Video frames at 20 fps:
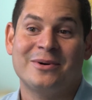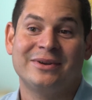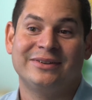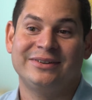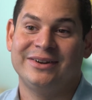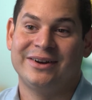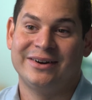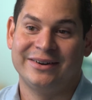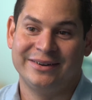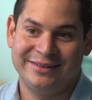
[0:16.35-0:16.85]
that
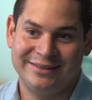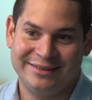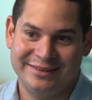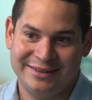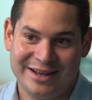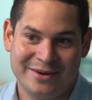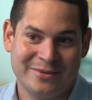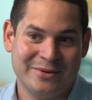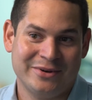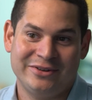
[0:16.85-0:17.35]
wasn't ours,
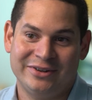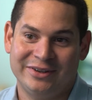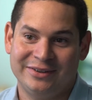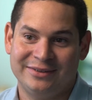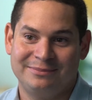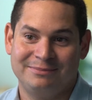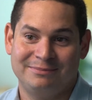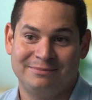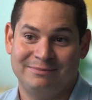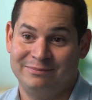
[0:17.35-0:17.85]
that we were
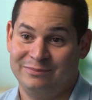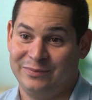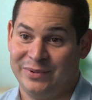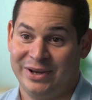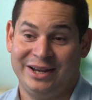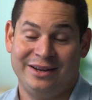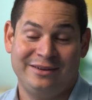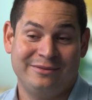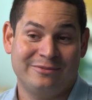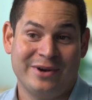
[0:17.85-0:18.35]
just
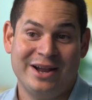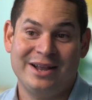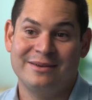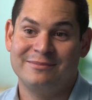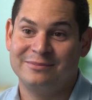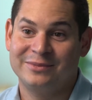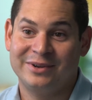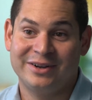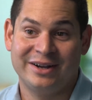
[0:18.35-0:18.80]
paying rent.